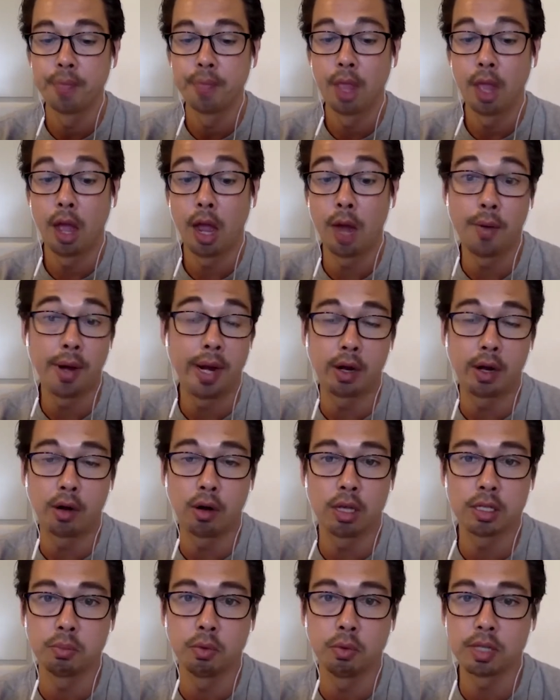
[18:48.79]
I ran
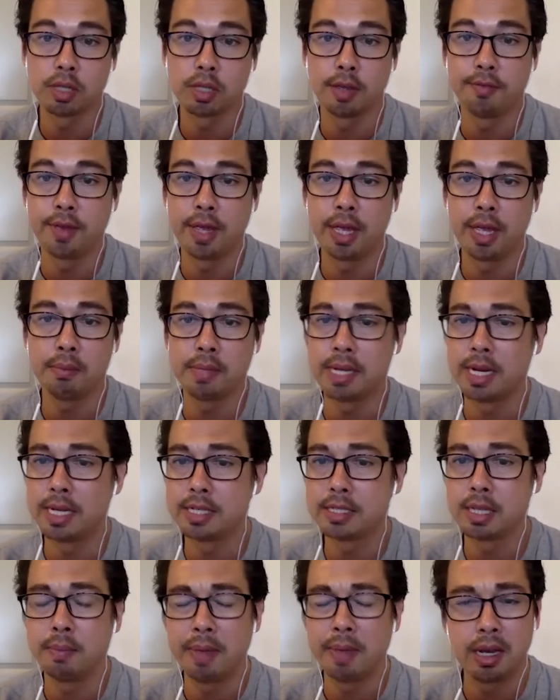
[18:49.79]
across multifamily and I
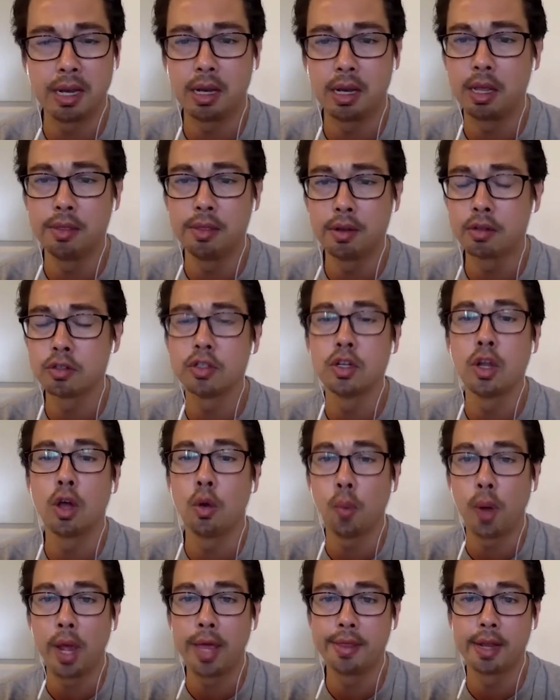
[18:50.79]
said, man, there's no
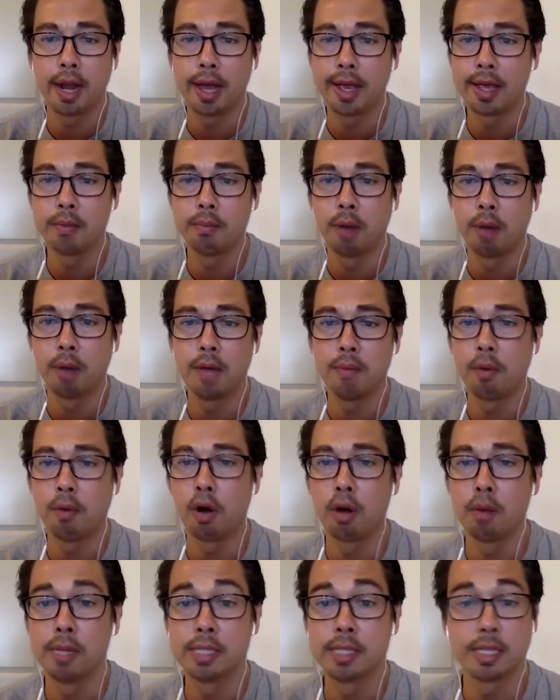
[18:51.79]
way that I could buy
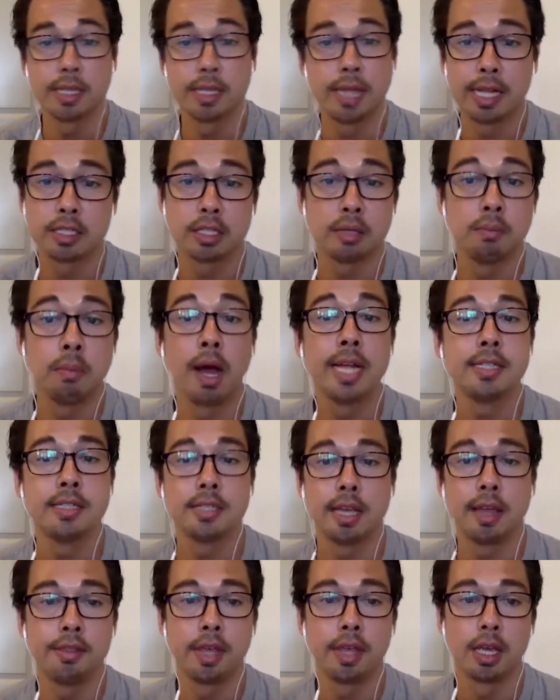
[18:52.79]
apartments. And that's a
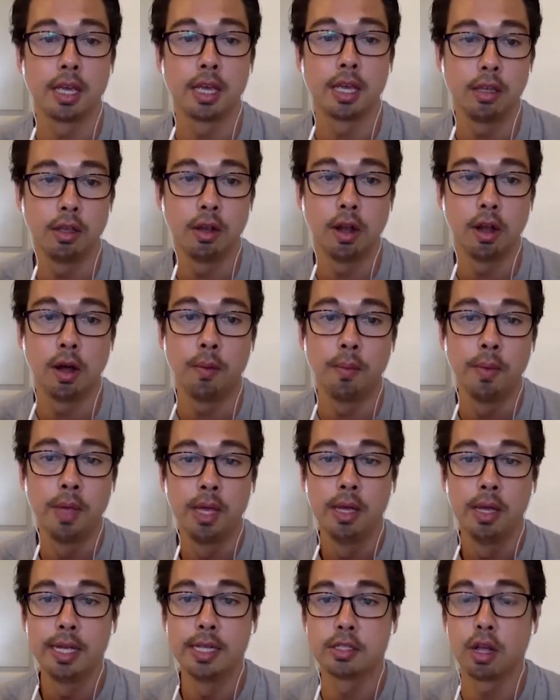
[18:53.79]
mindset thing,
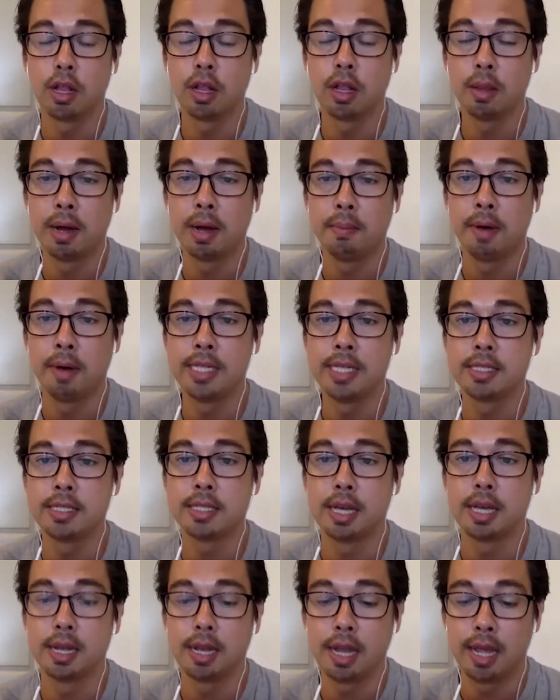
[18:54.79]
It's all about
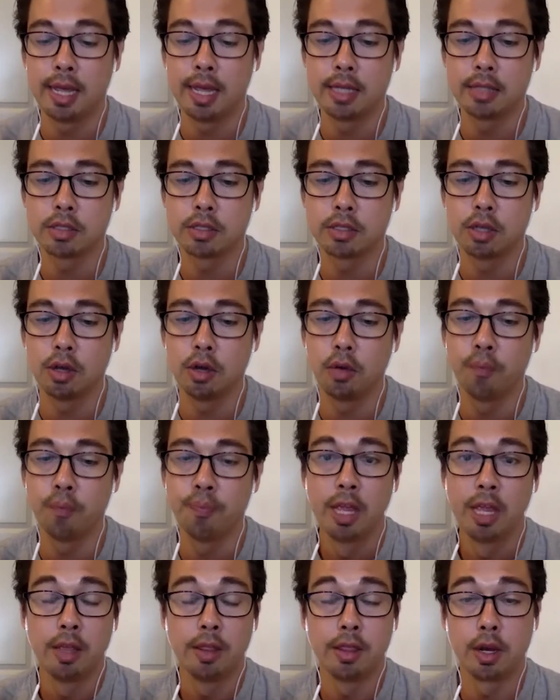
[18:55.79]
mindset. And so
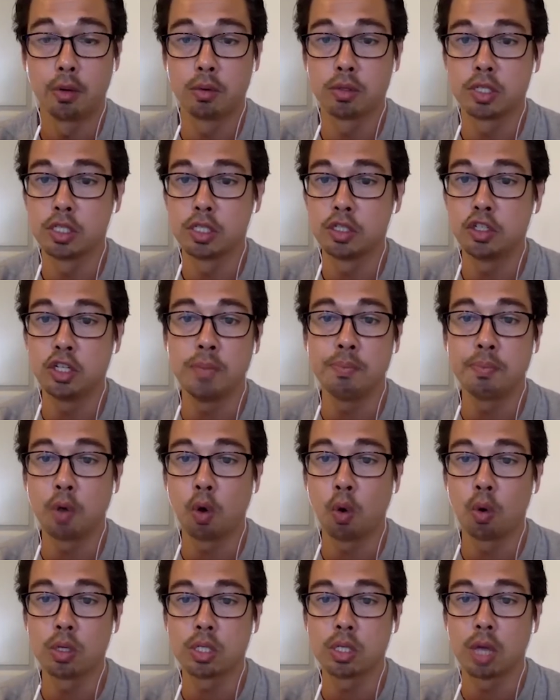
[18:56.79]
there was a cheap
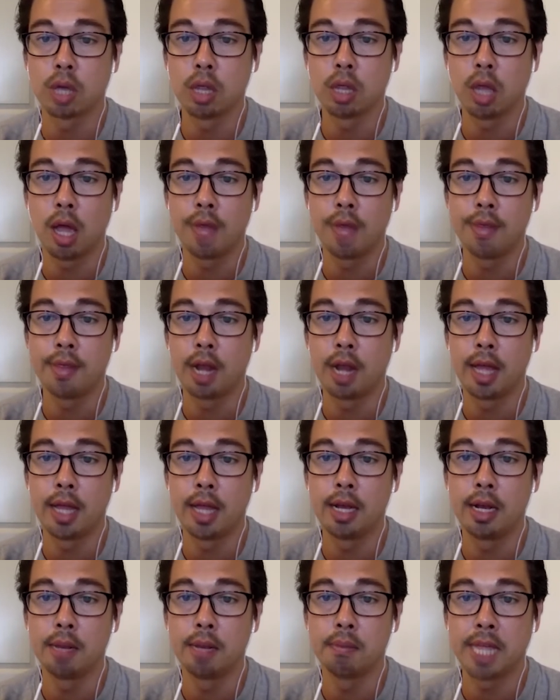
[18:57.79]
course online that I
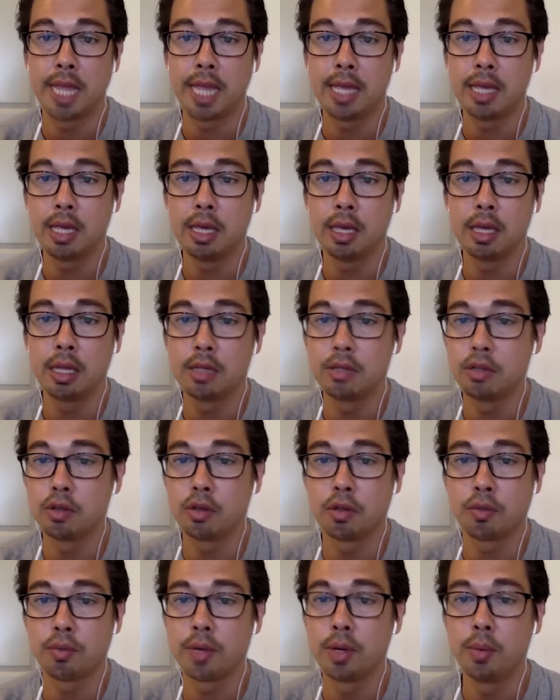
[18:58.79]
ended up taking. It took
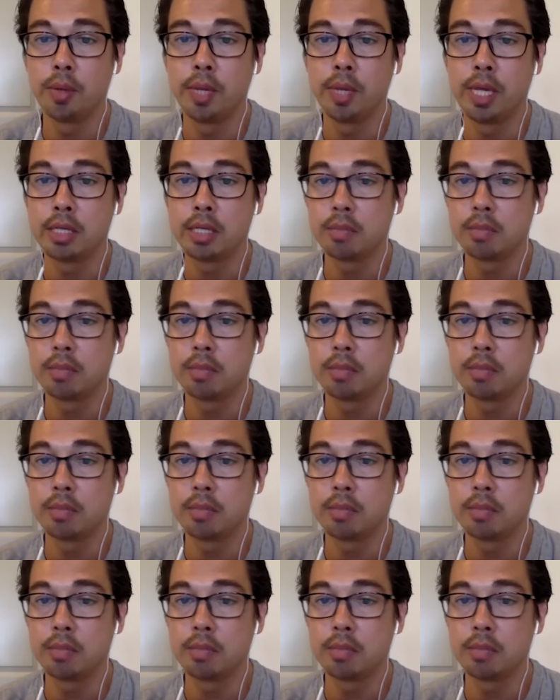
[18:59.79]
3 weeks.